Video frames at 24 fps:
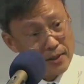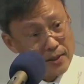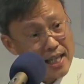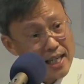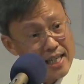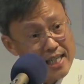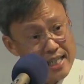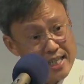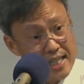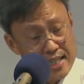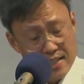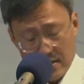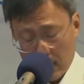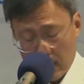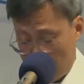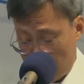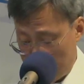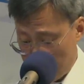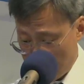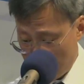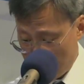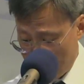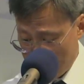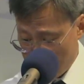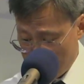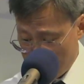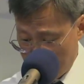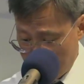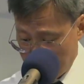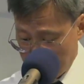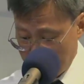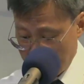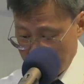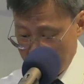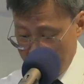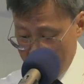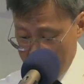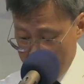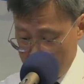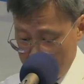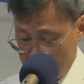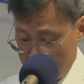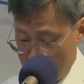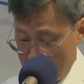that he is the resurrection and the life,